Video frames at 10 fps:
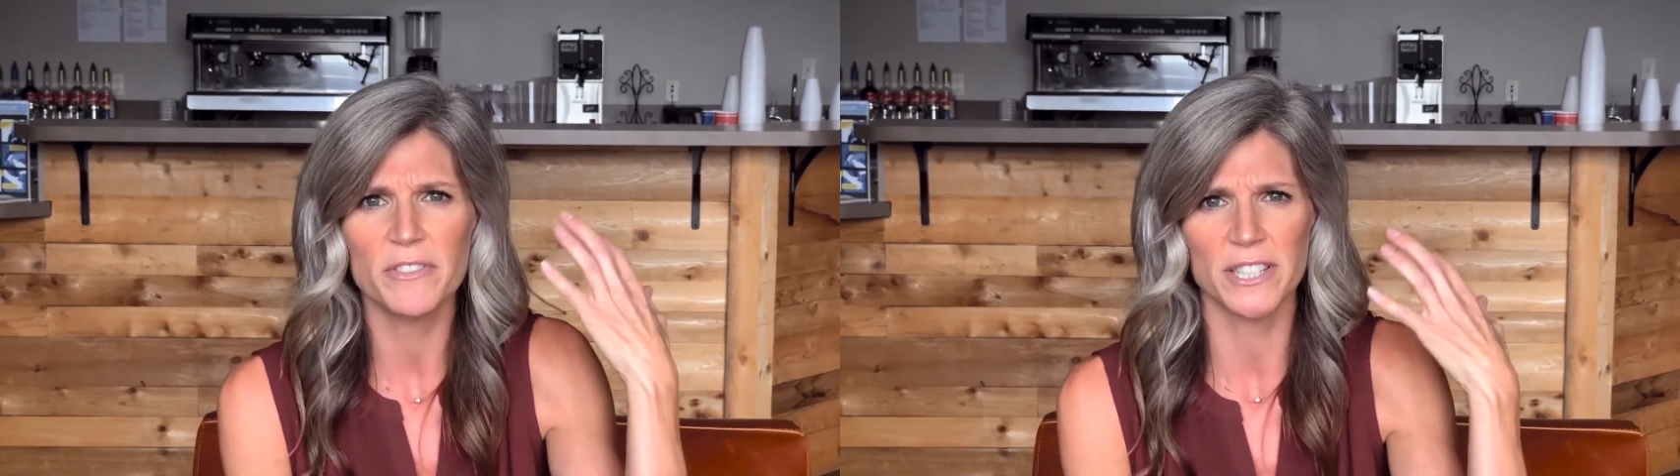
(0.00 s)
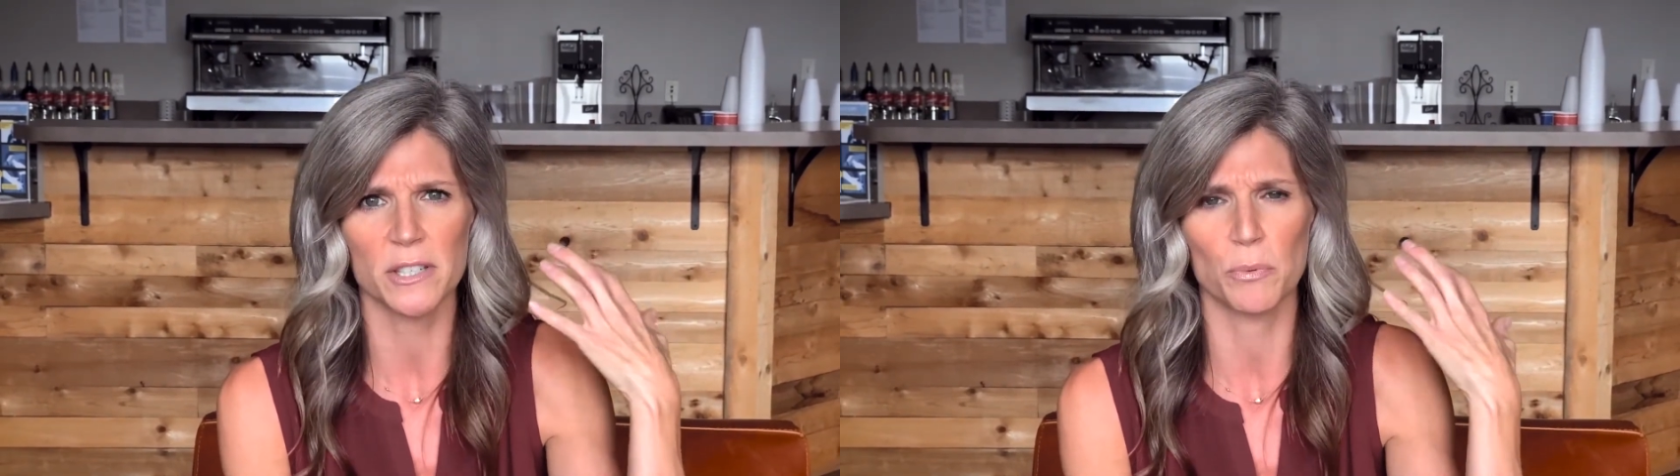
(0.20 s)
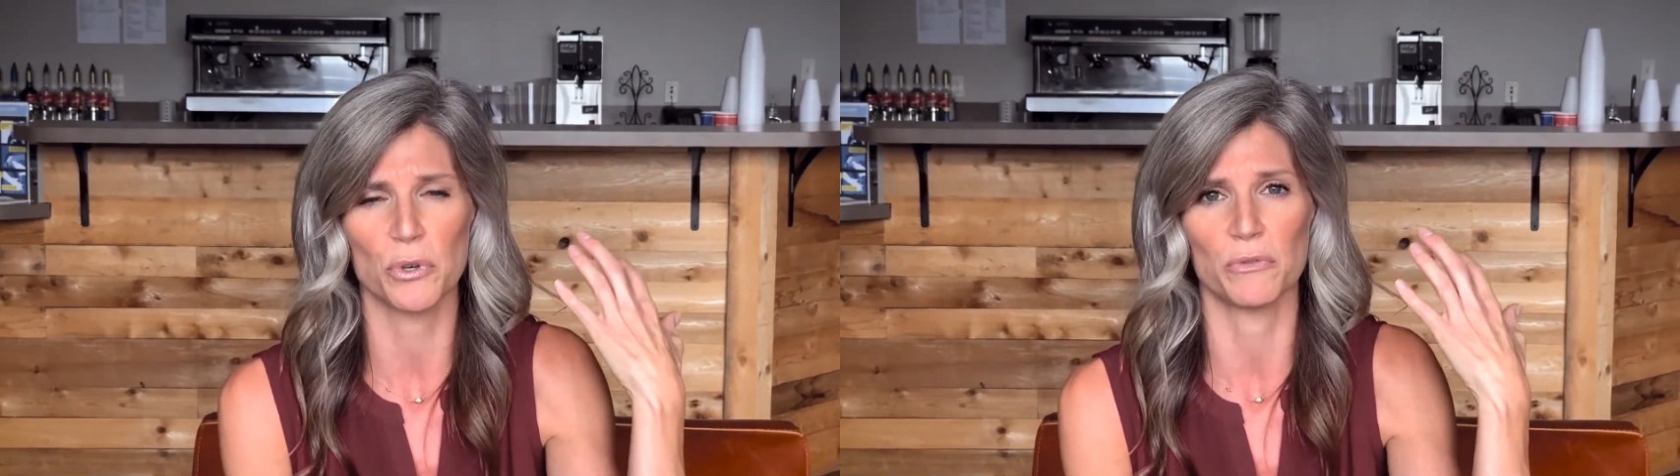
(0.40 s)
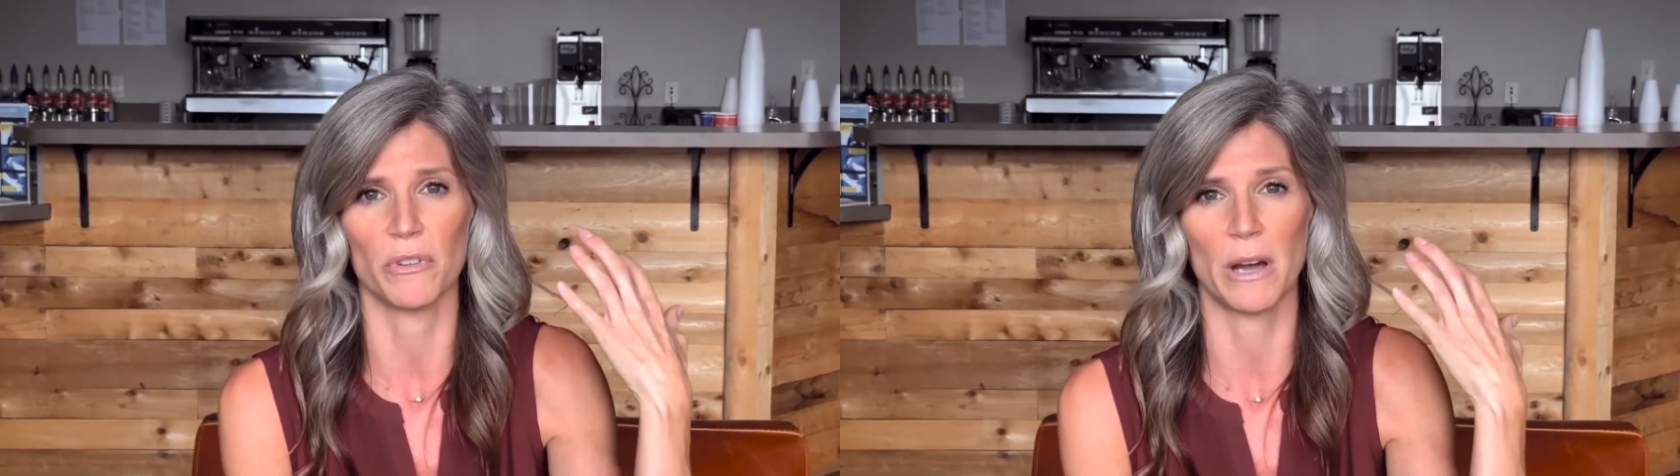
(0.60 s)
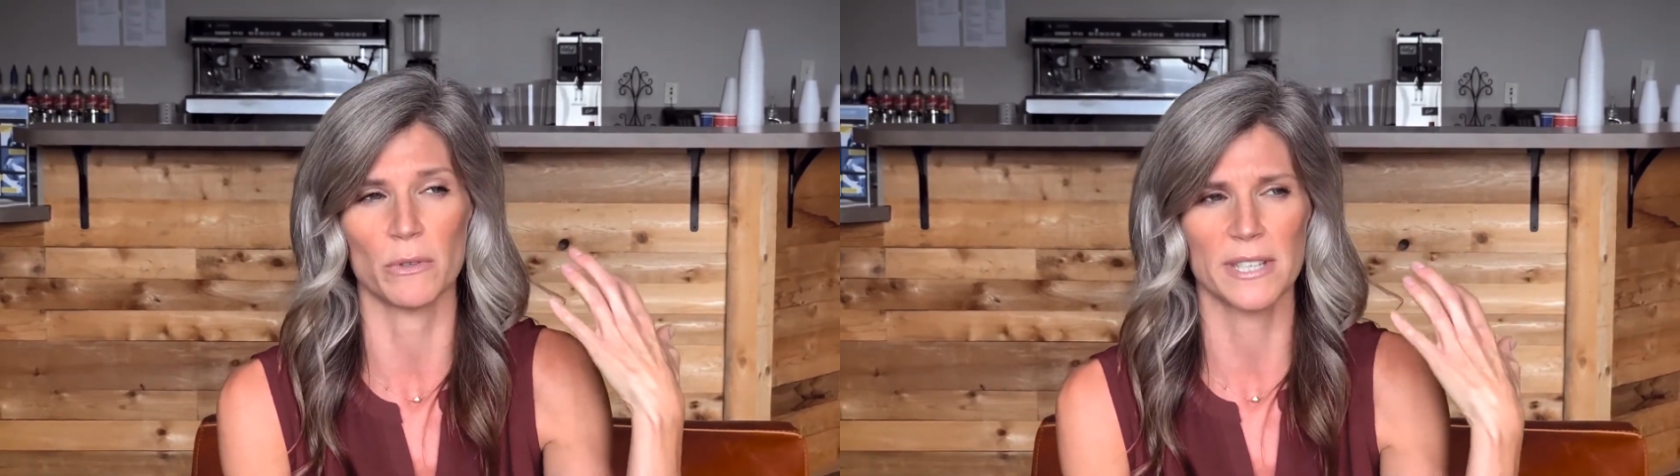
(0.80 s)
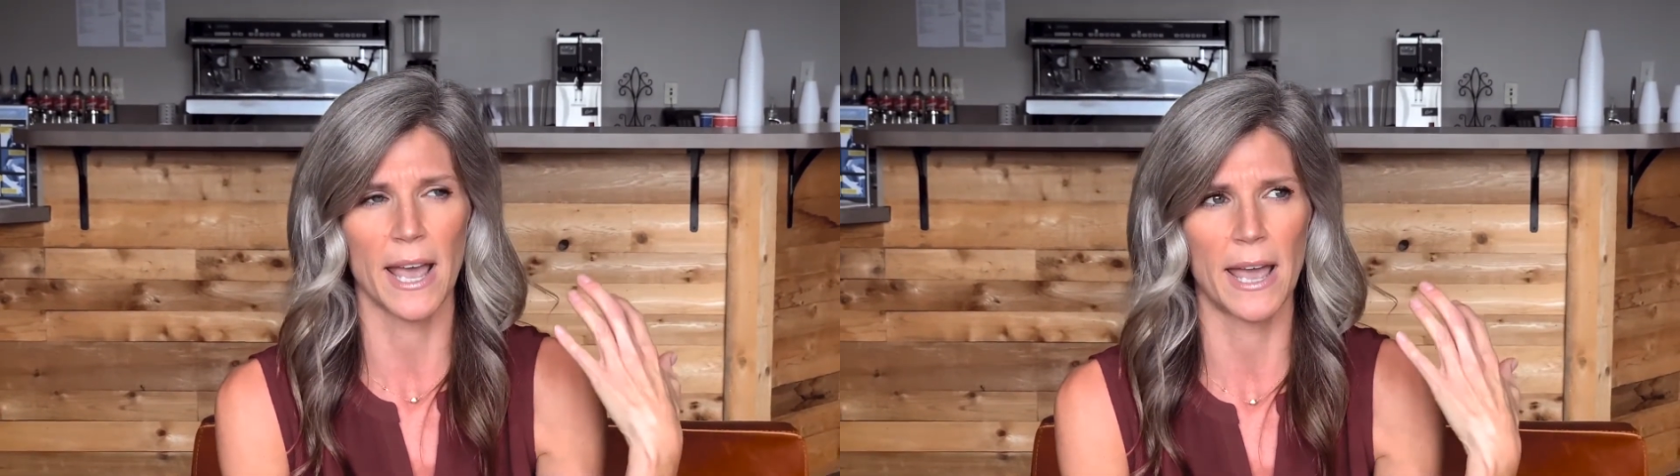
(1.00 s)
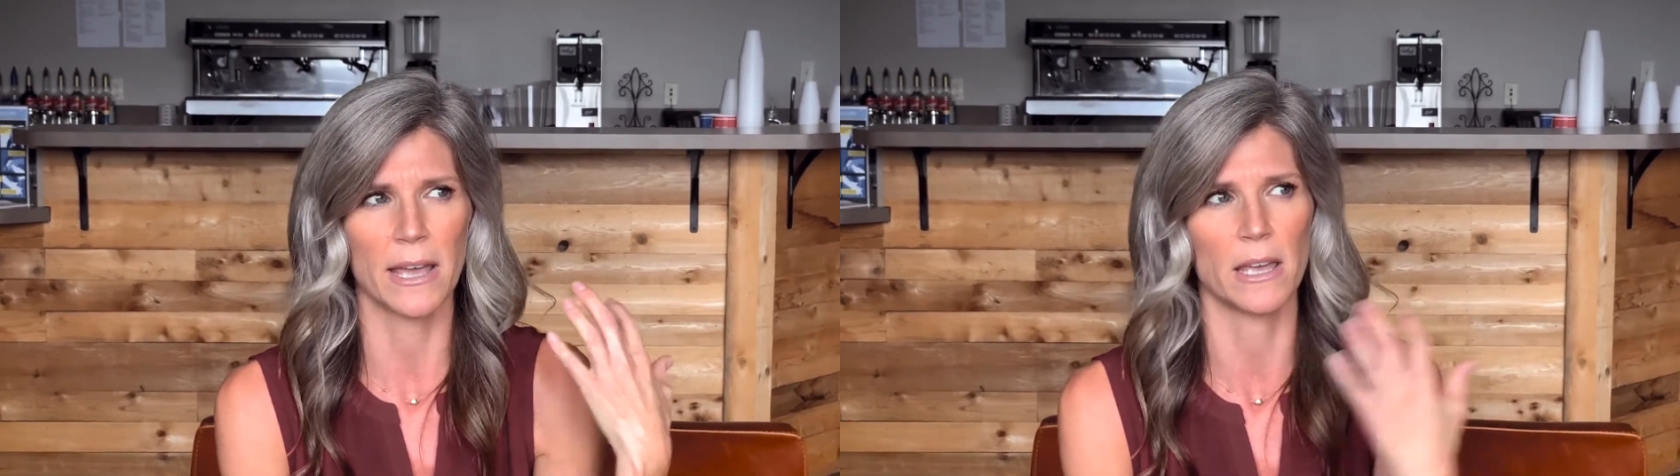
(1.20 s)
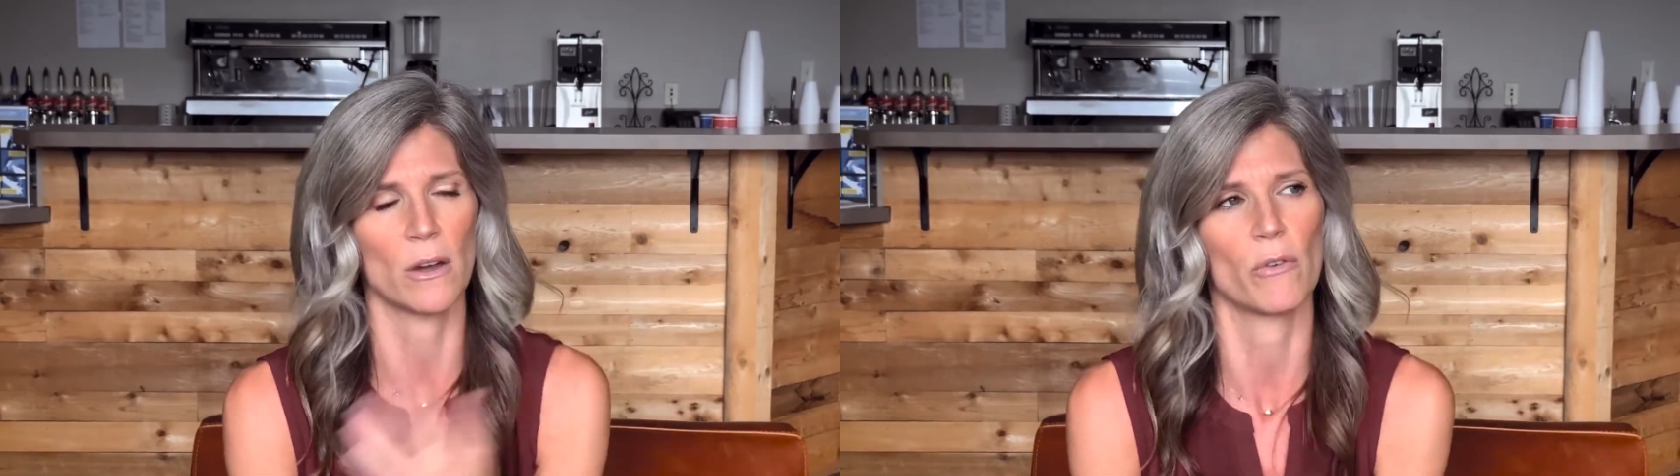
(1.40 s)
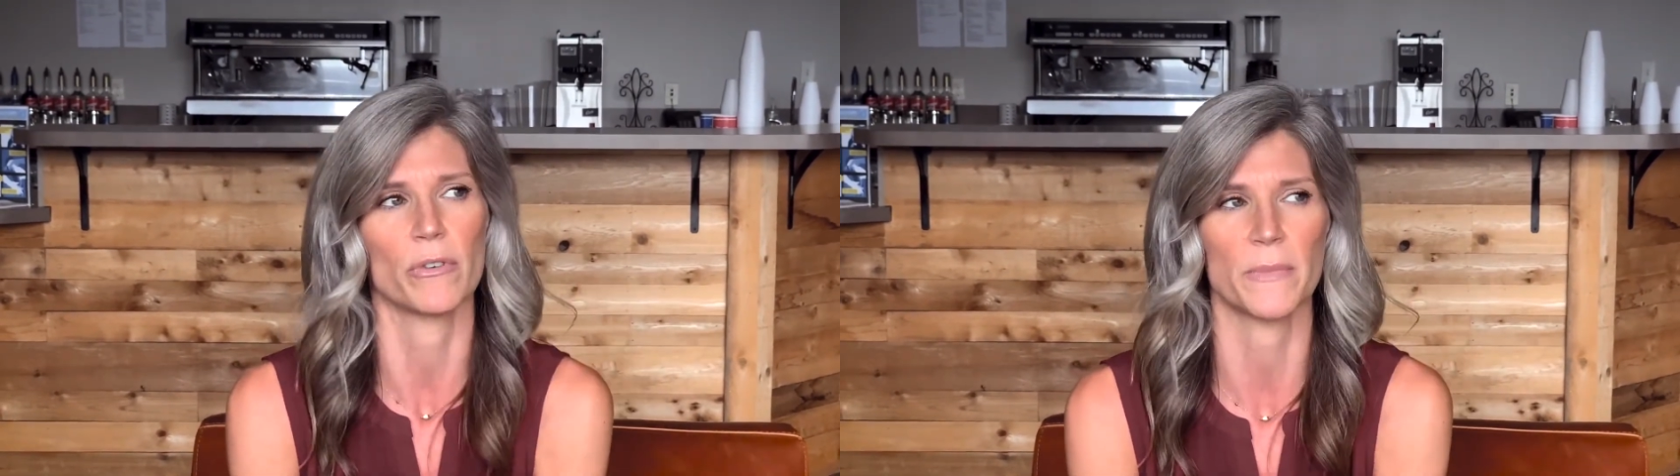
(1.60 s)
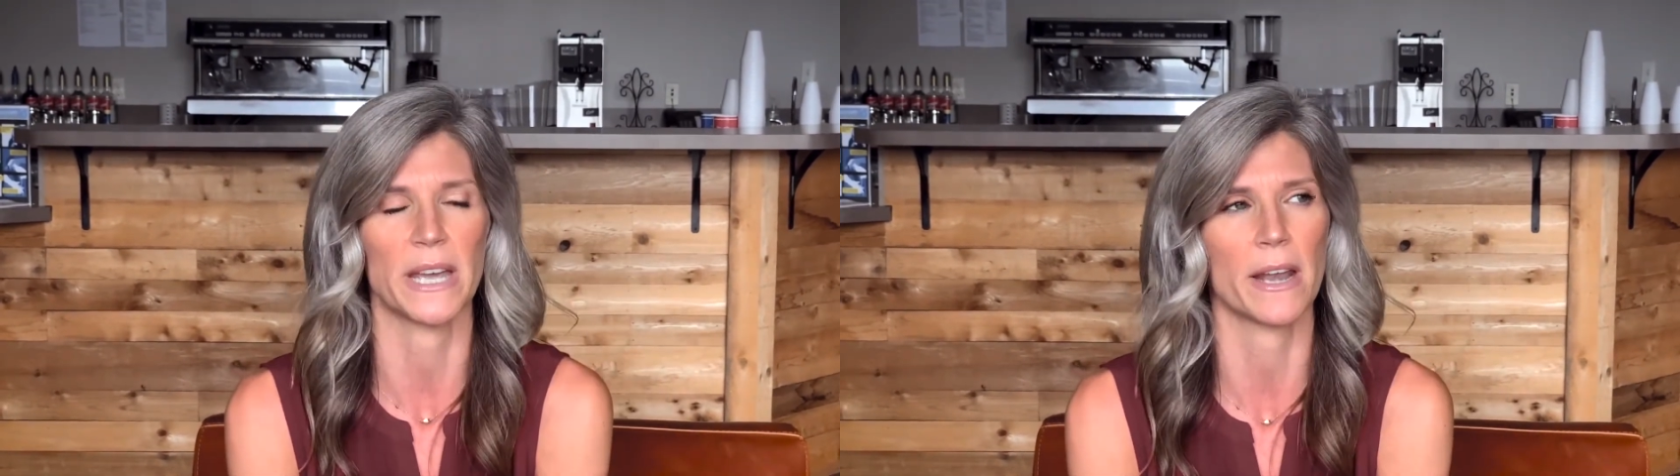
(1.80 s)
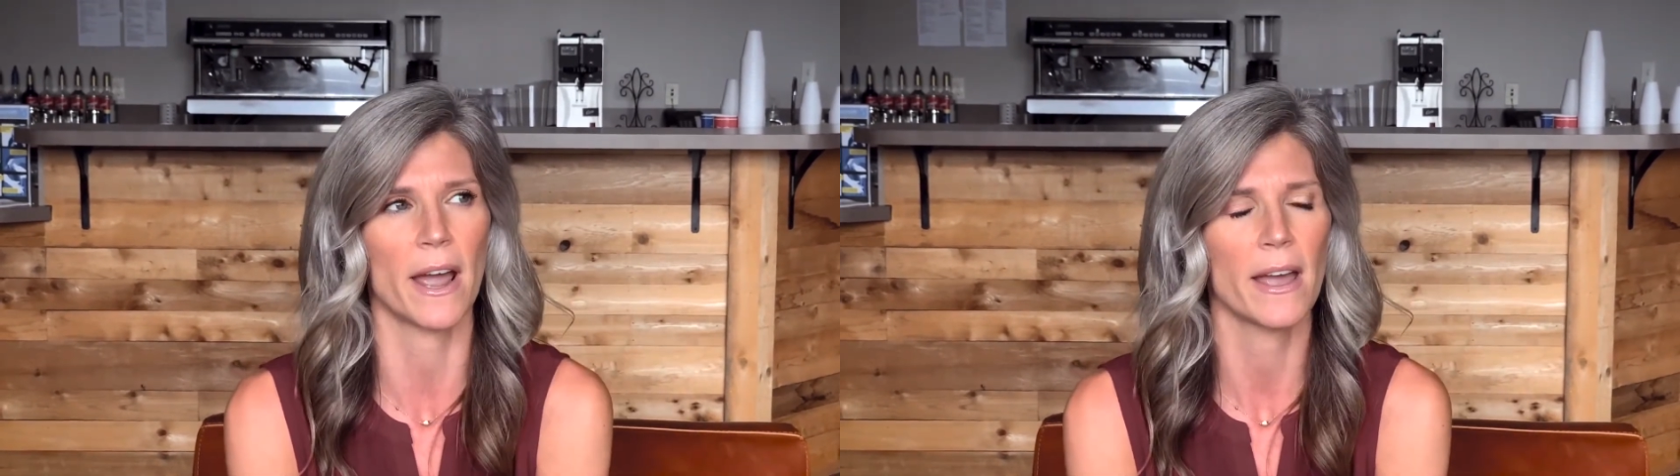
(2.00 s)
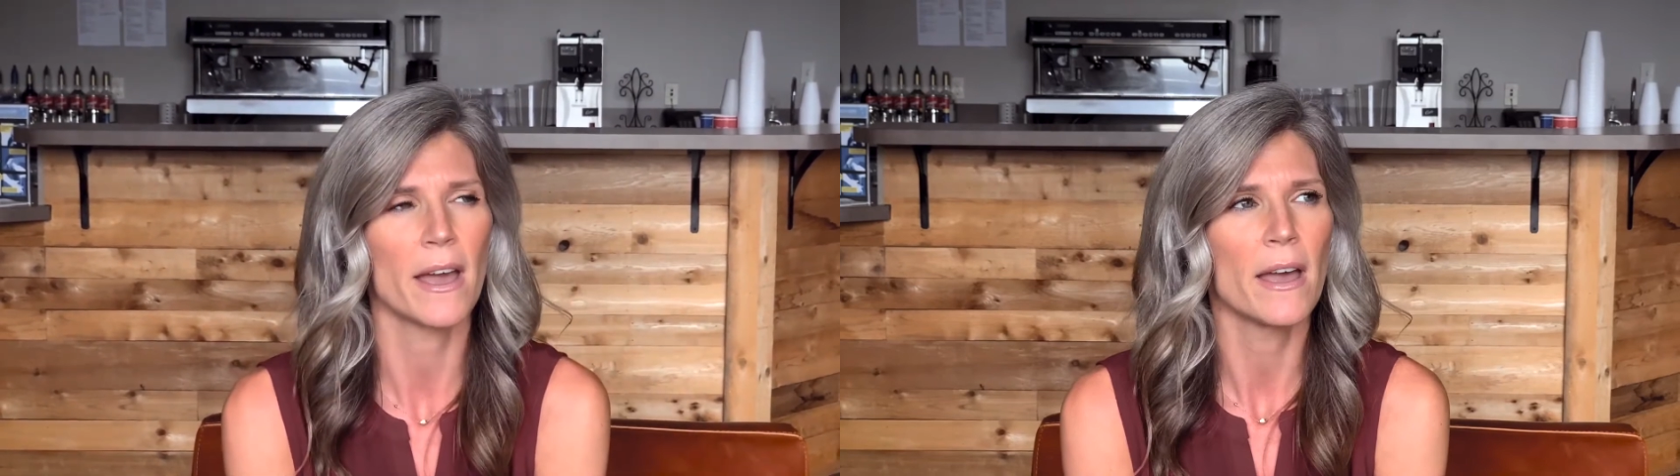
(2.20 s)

disapproval that was hanging over me, and I